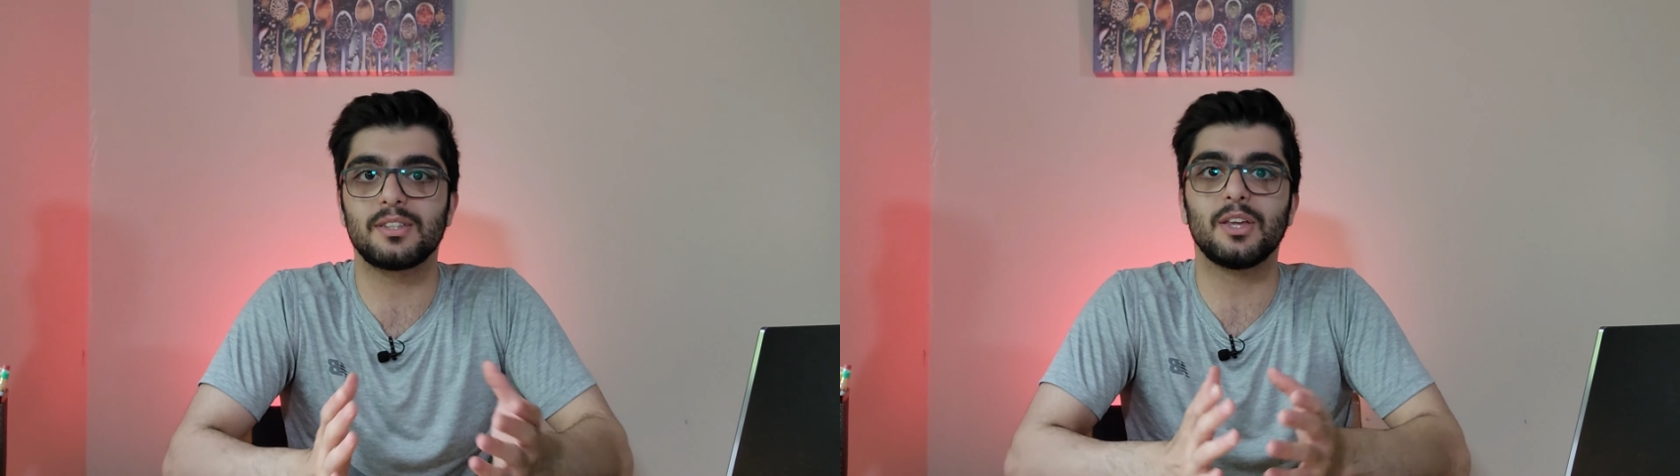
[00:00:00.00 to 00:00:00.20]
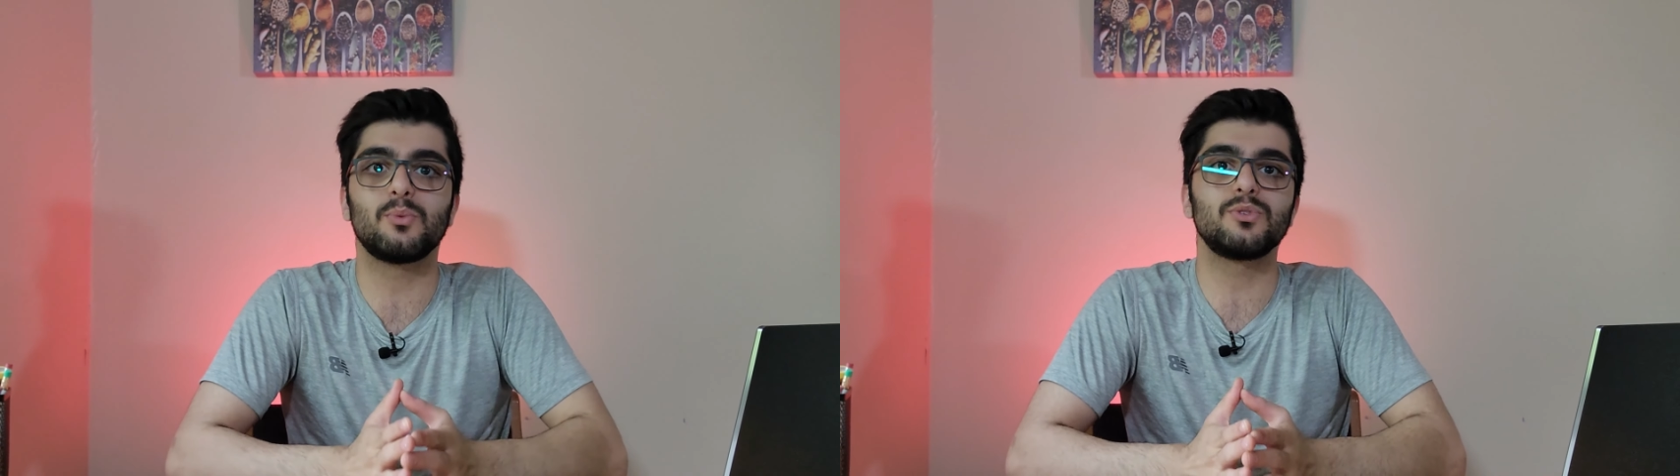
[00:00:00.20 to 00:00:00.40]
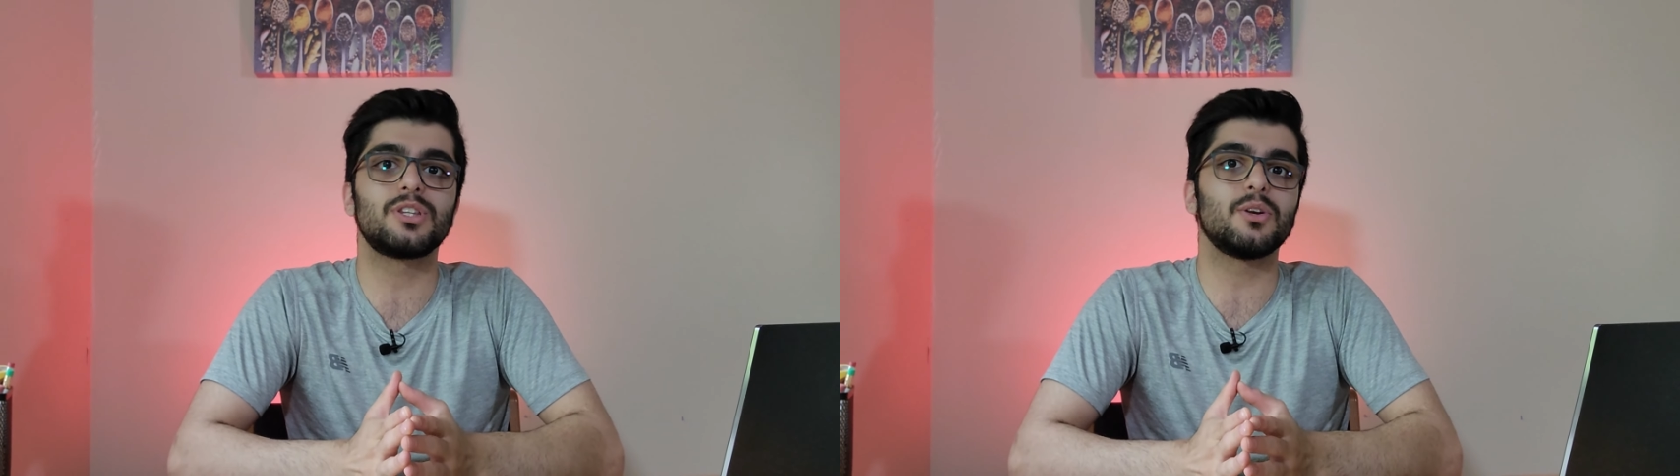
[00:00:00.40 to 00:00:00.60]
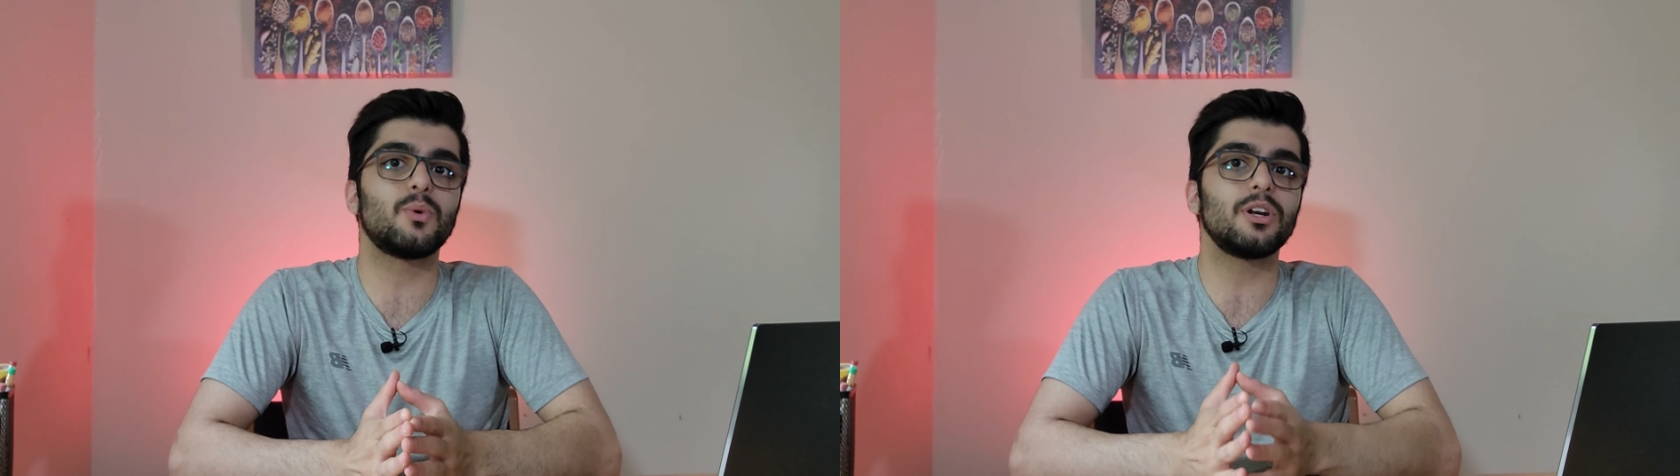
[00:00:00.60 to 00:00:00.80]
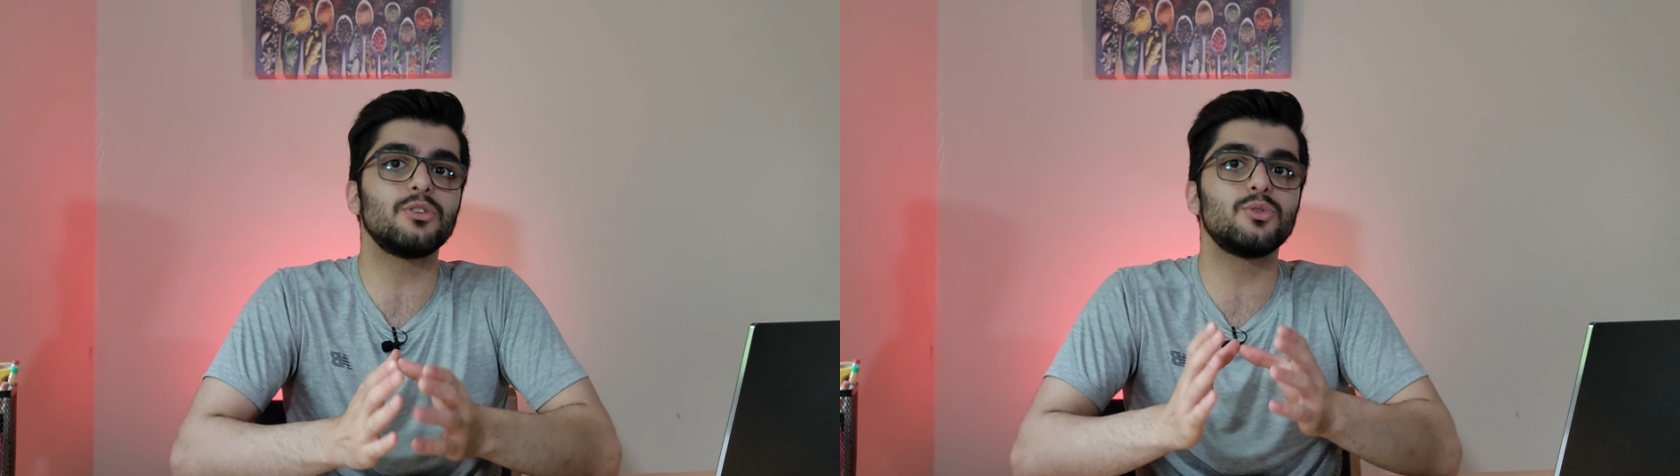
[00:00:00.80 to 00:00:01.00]
They
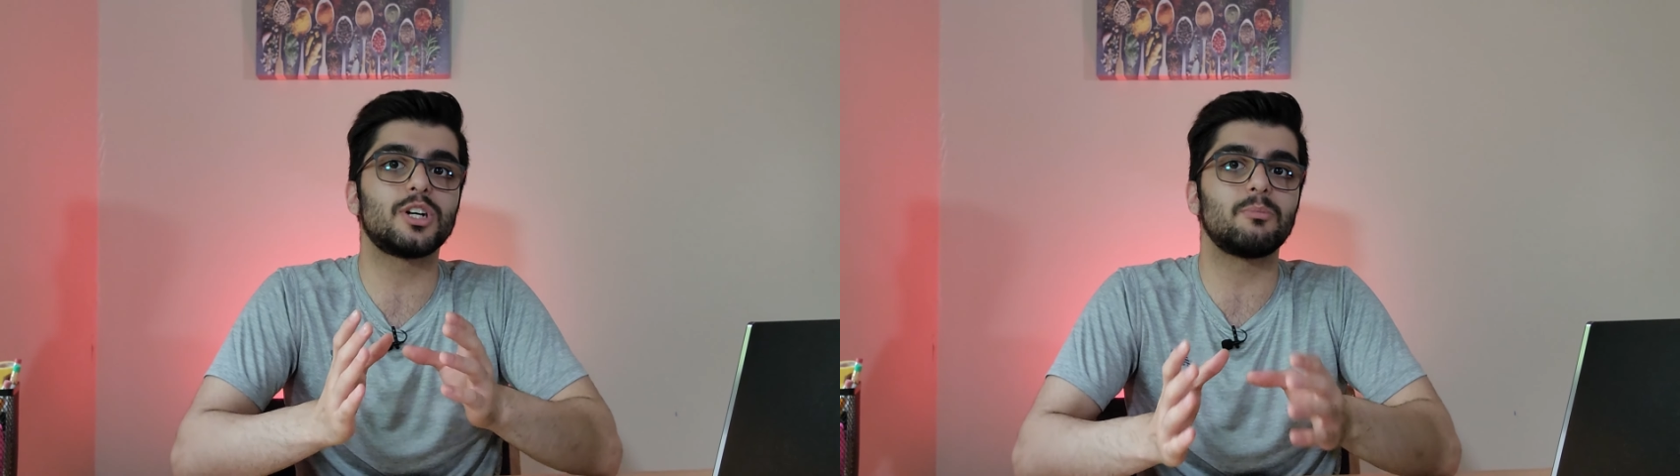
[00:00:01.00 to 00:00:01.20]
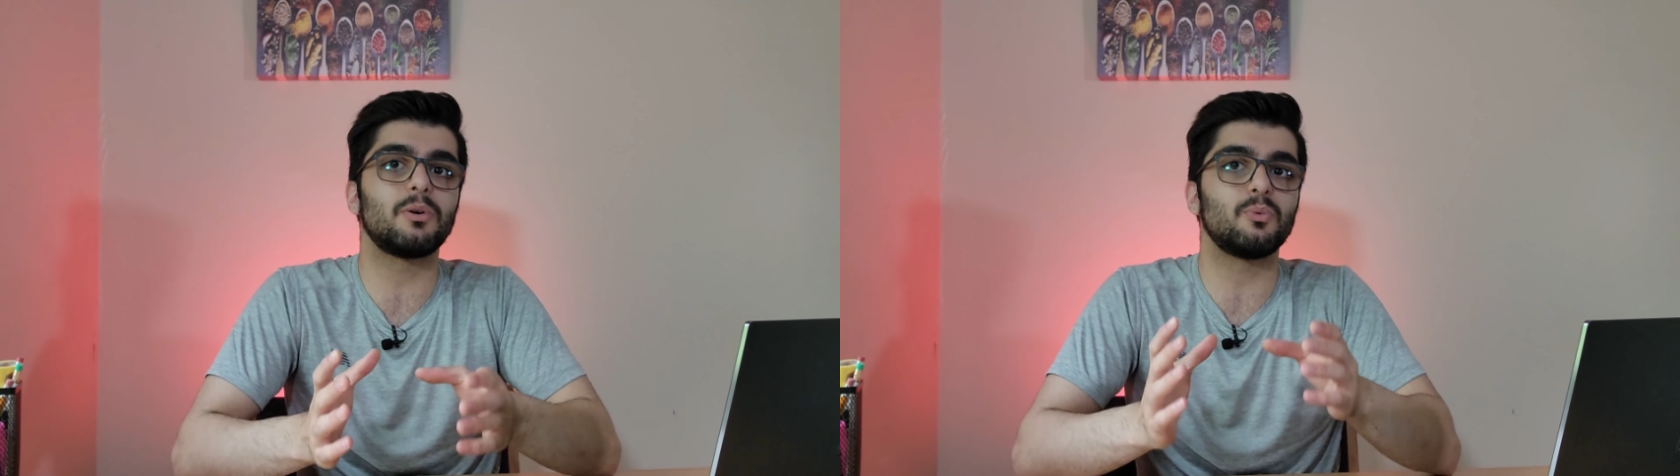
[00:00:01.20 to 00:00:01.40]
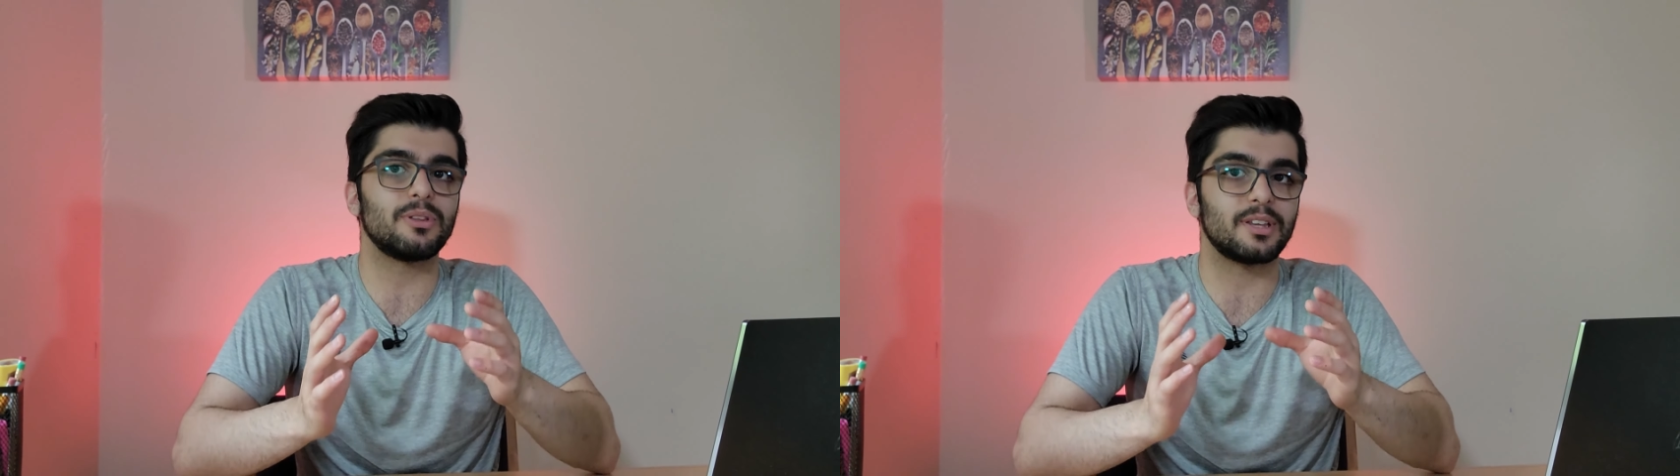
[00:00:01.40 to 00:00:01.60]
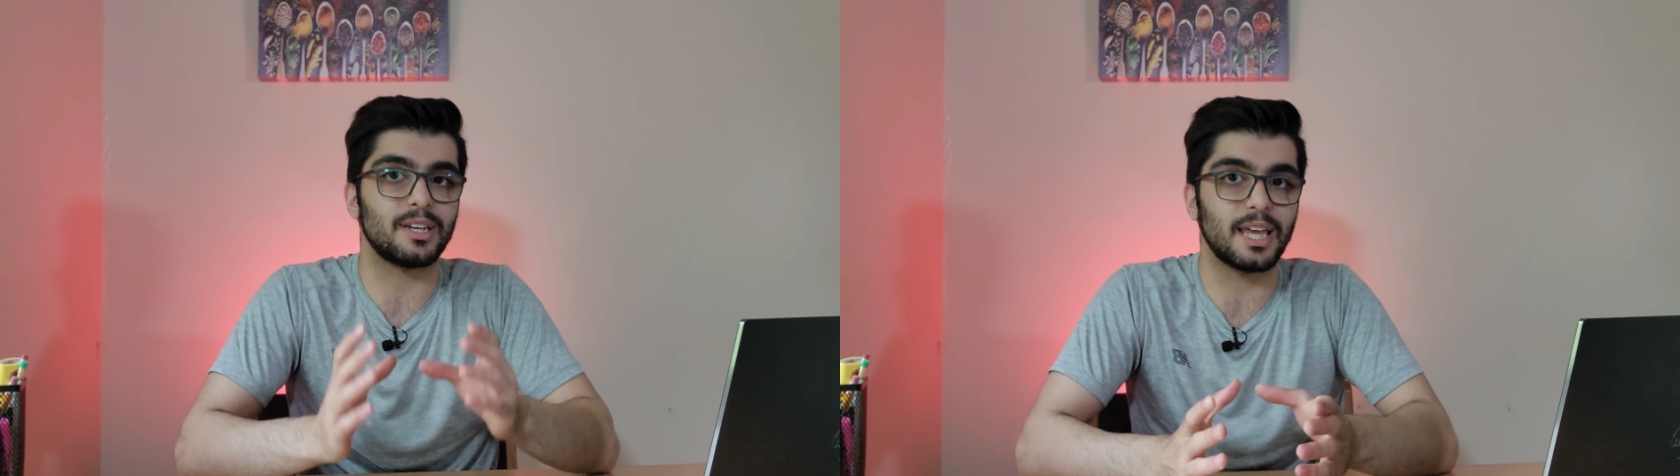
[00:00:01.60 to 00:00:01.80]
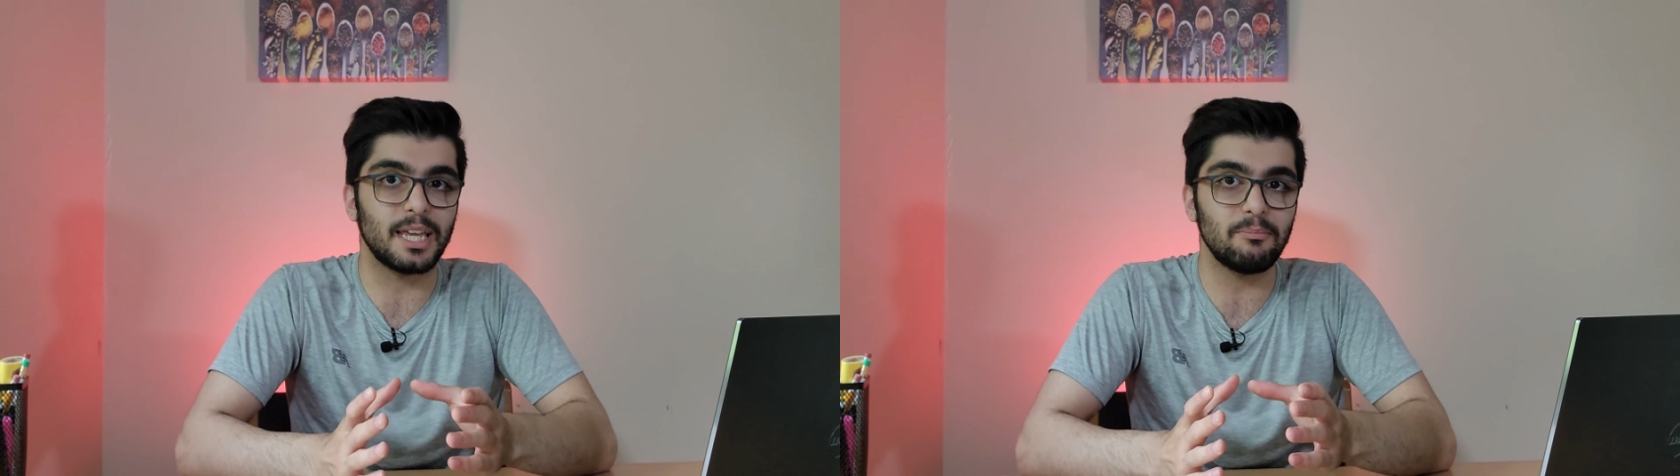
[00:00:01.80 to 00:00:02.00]
wanted to come up with a
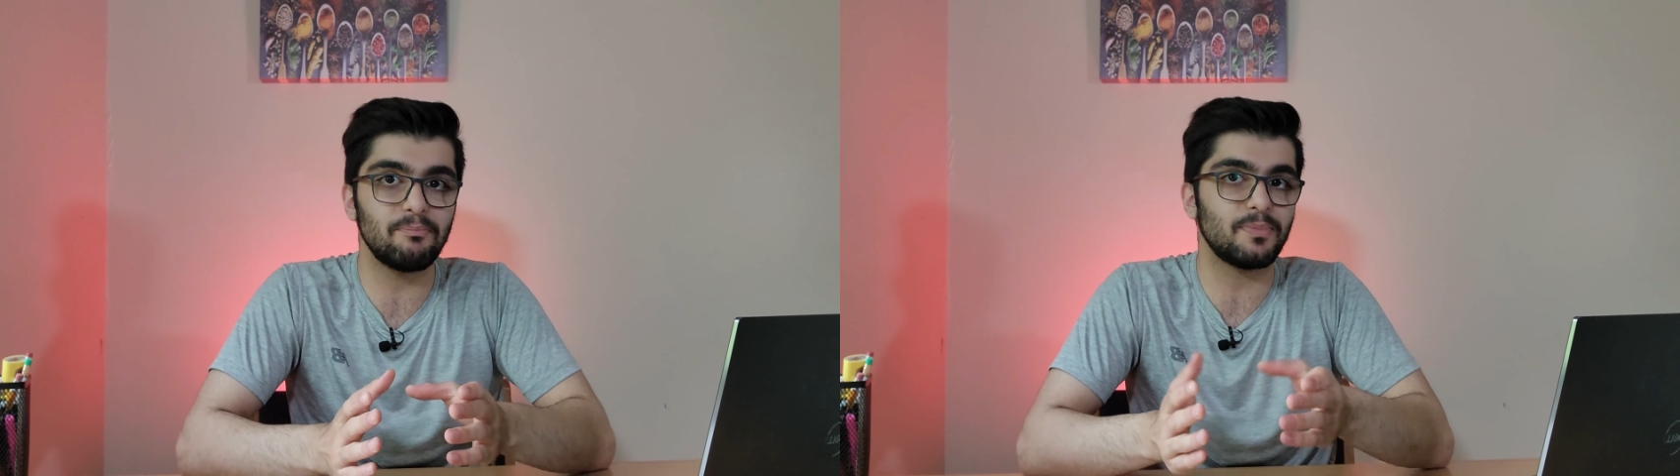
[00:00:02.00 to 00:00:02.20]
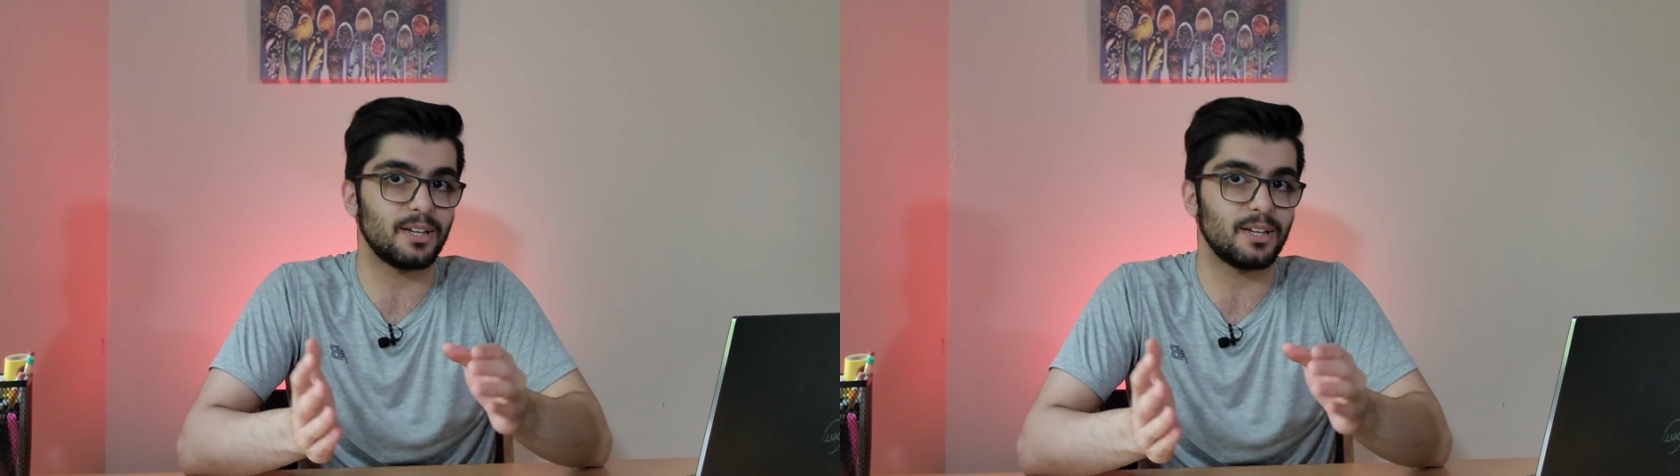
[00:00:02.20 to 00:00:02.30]
name,